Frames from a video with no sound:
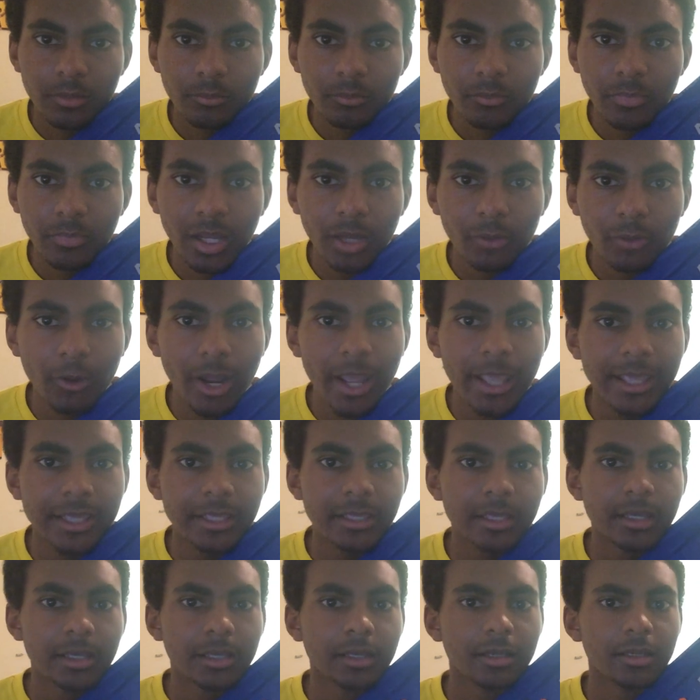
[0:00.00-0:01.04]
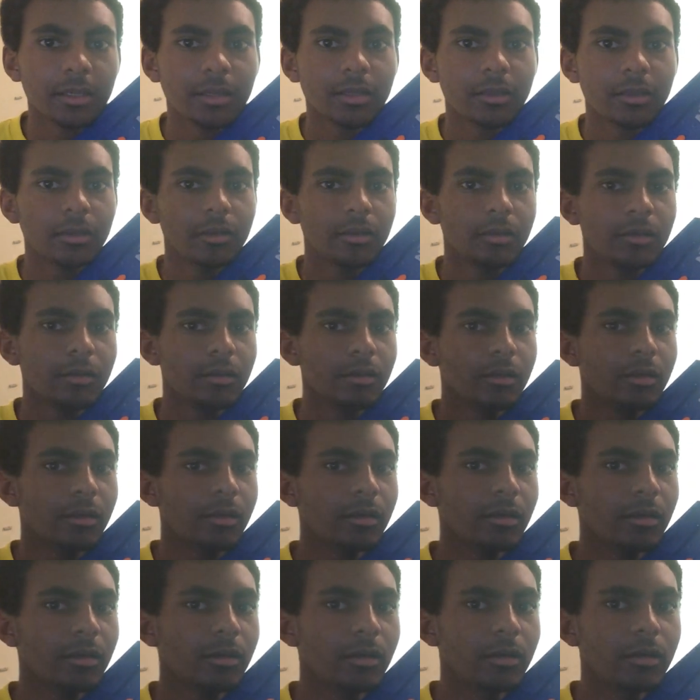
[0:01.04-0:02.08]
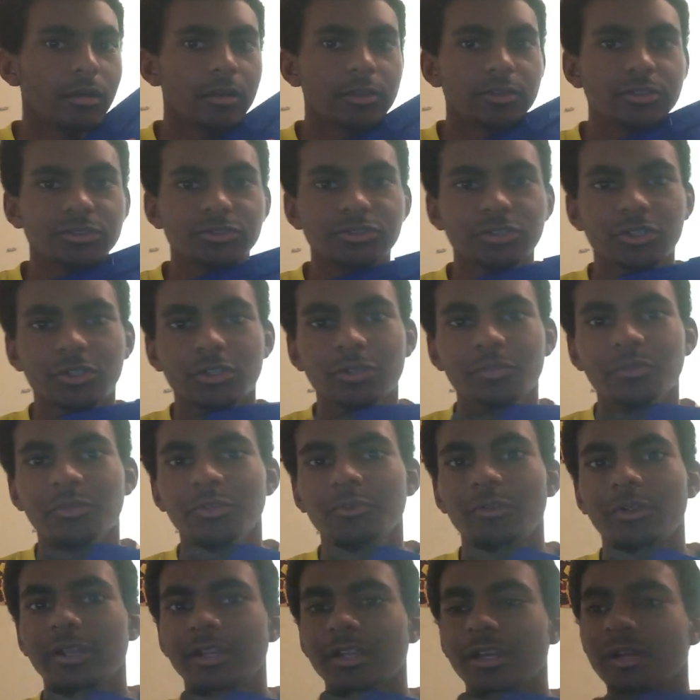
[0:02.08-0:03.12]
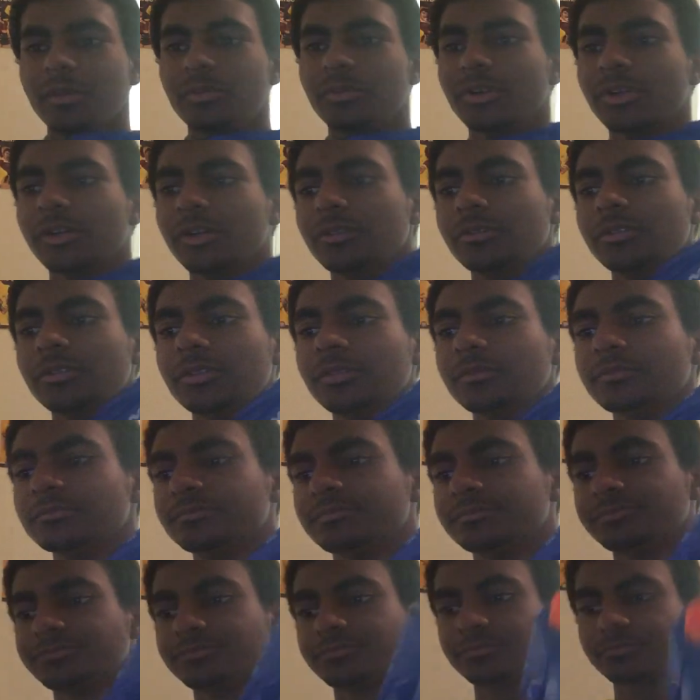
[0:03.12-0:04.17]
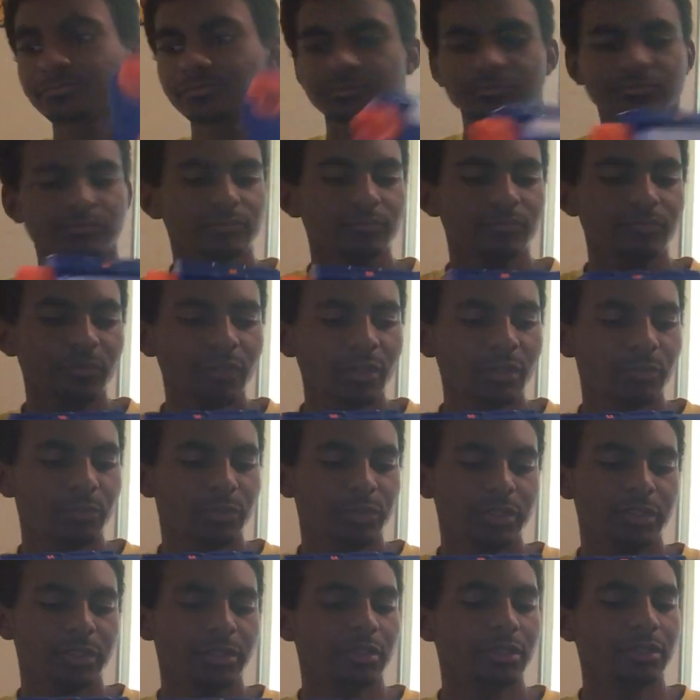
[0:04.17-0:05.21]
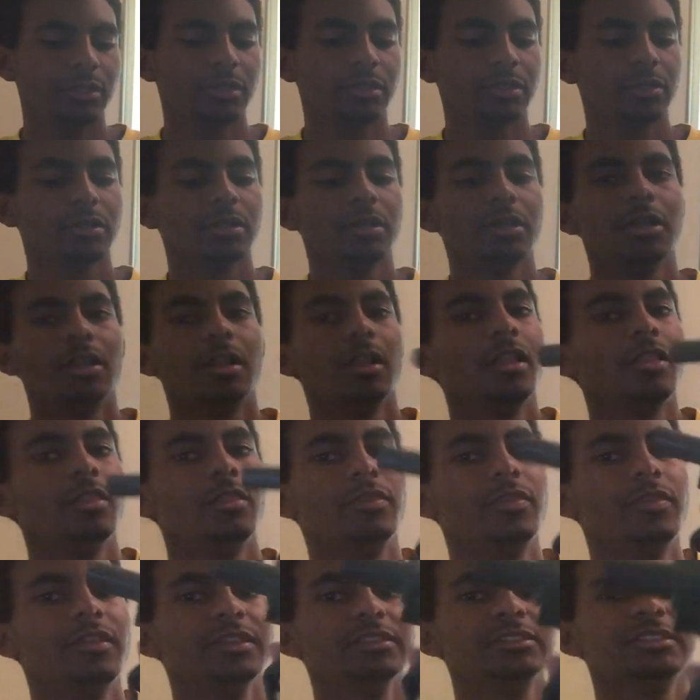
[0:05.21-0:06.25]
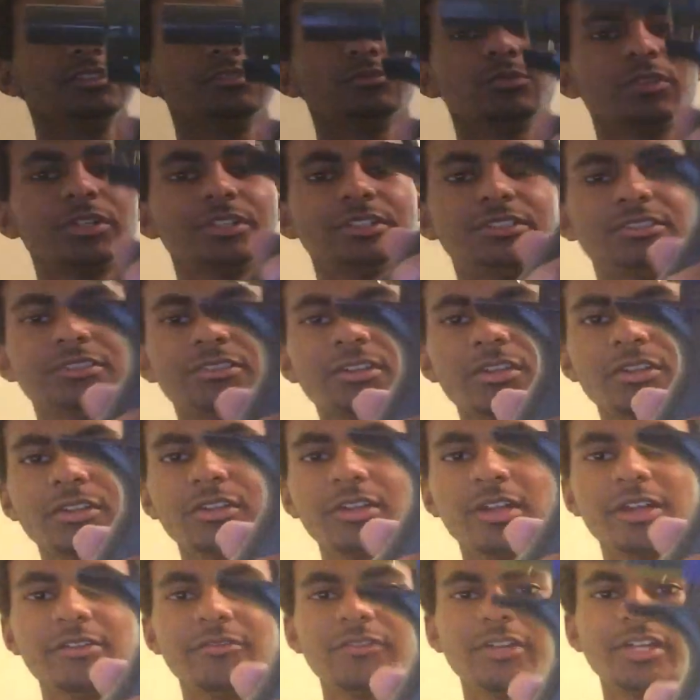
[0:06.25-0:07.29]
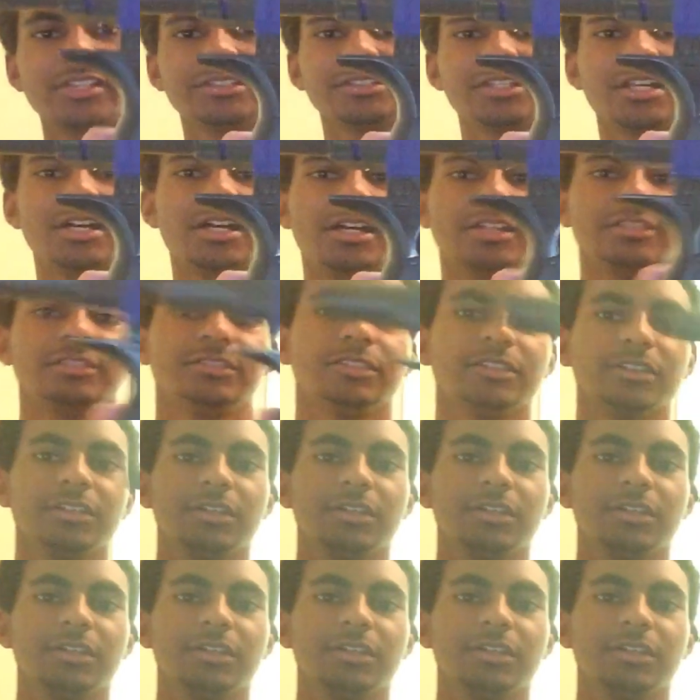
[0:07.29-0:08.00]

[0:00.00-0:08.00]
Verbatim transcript: My wang. Uh, you trolling me right now, bro? But no, this is what it started off as, guys.